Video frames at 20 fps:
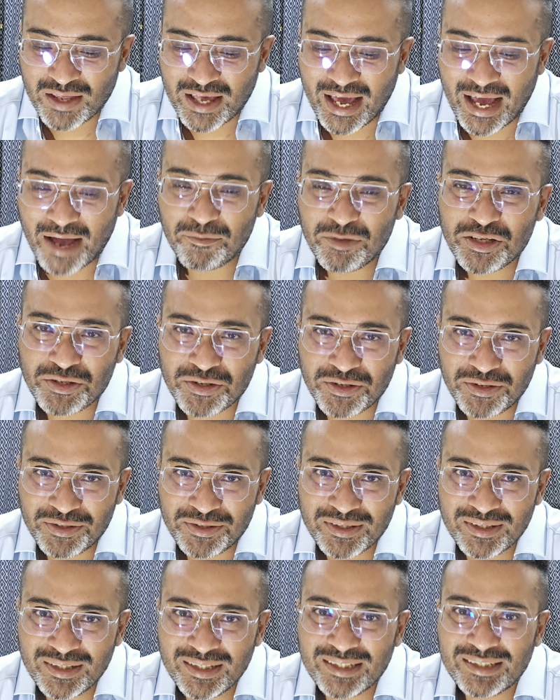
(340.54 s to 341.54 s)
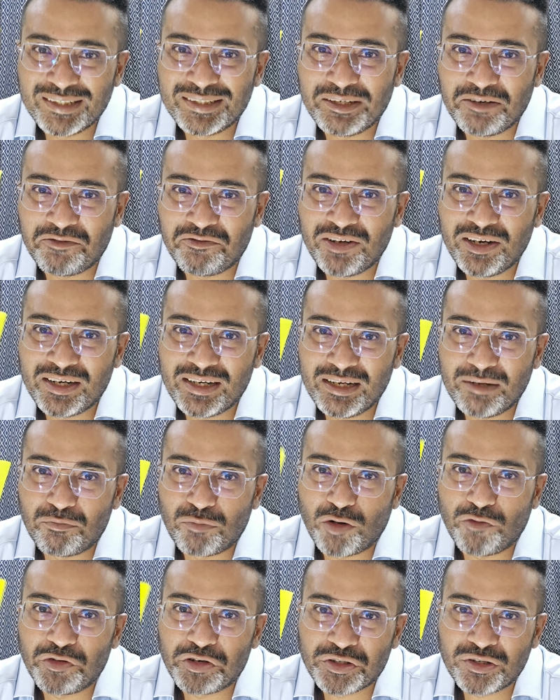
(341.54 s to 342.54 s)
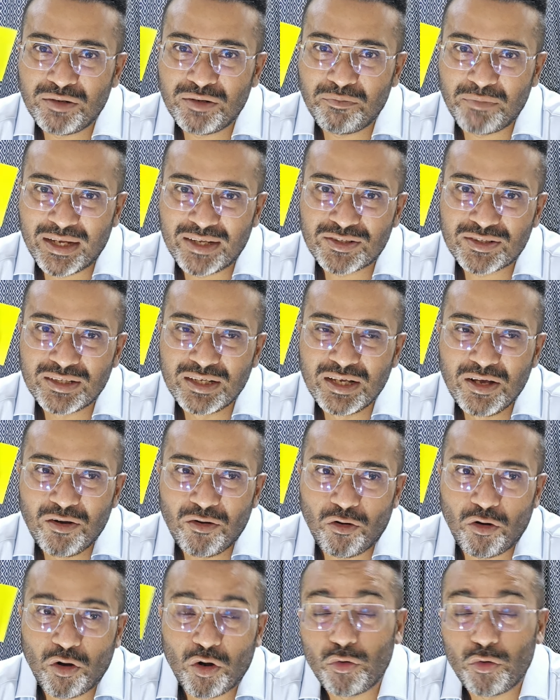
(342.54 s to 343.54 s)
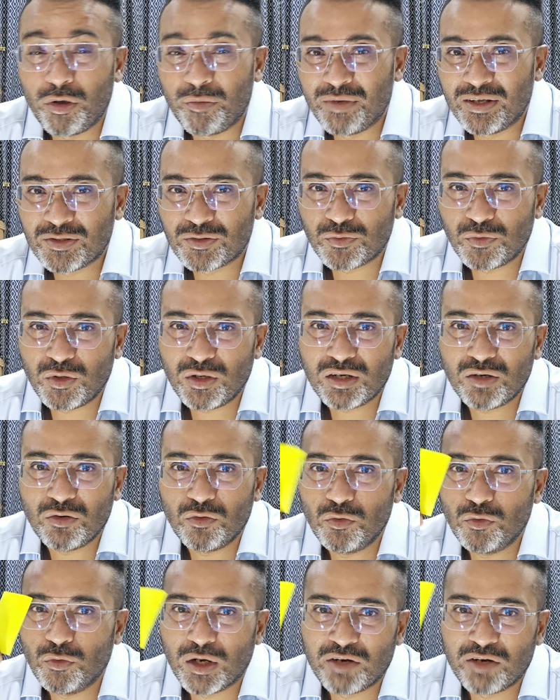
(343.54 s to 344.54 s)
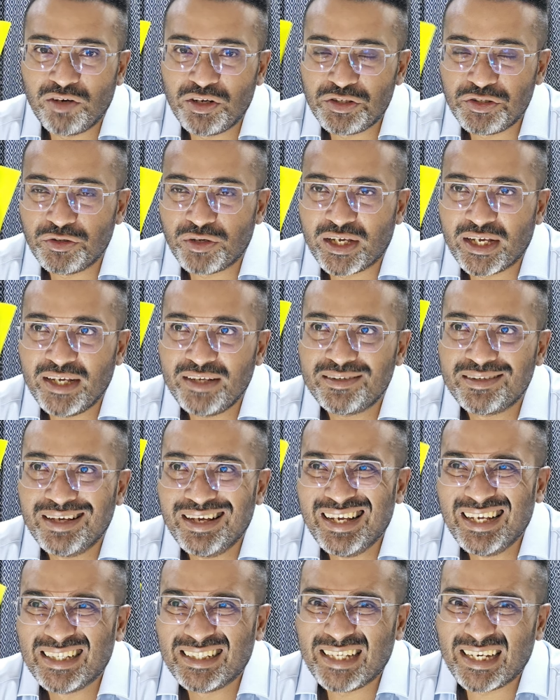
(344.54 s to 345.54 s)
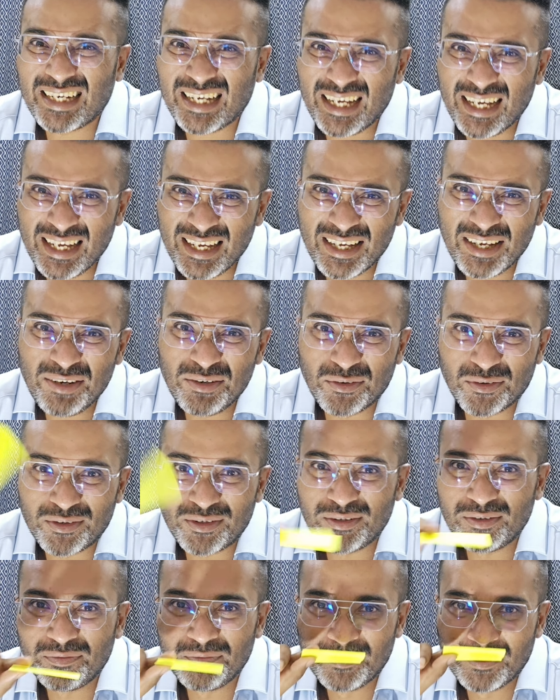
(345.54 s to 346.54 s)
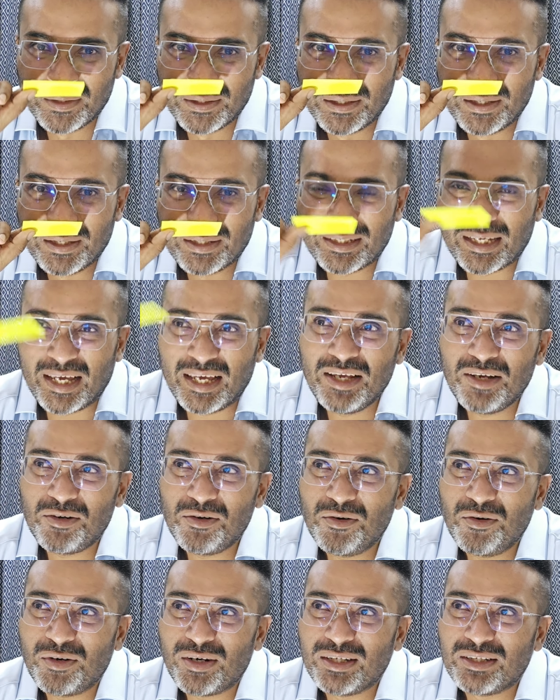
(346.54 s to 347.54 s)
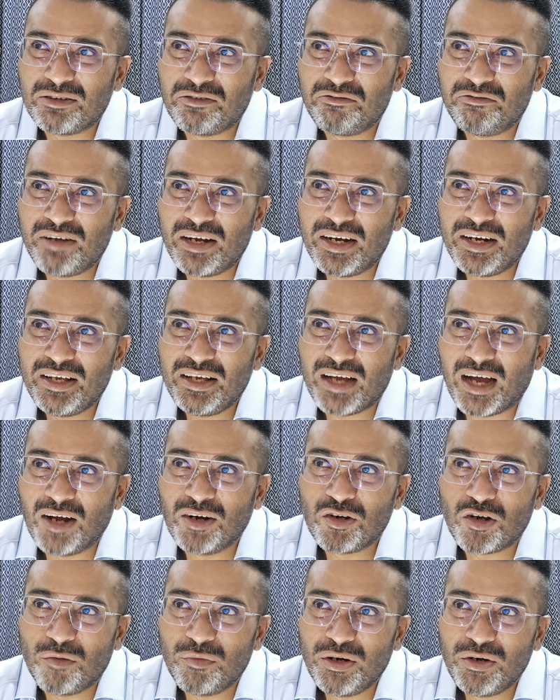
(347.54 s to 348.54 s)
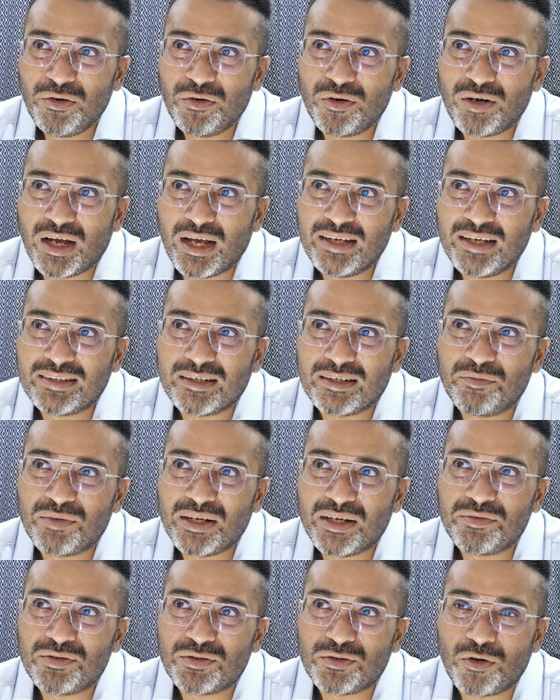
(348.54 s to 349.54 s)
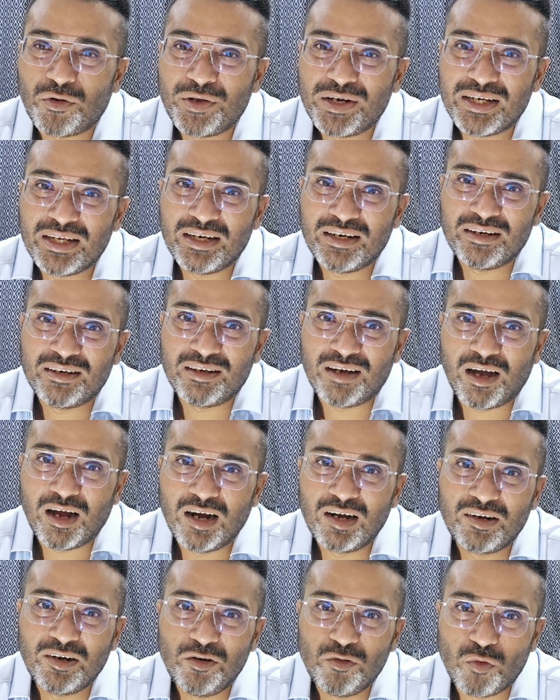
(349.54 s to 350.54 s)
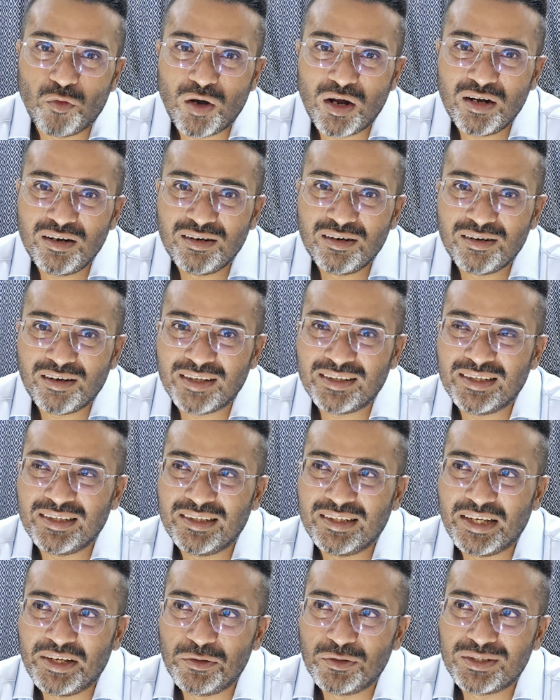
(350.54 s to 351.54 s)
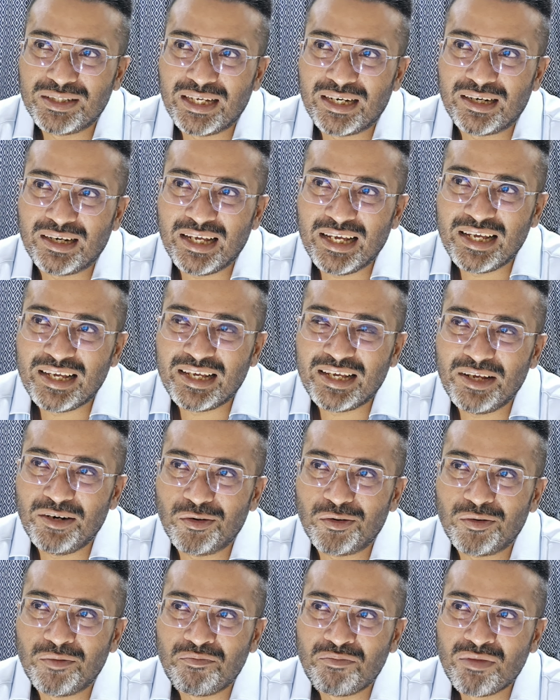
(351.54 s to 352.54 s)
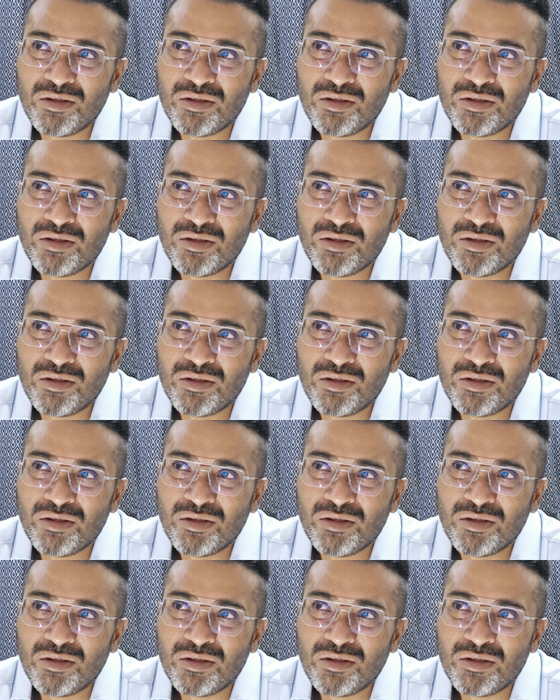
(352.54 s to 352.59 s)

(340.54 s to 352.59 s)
amateurs. This is definitely a professional men's or women's work, whatever is your case. That inky note. The ink note is a very uncommon note. I sometimes saw it in Ancre Noir. I think they use that inky note.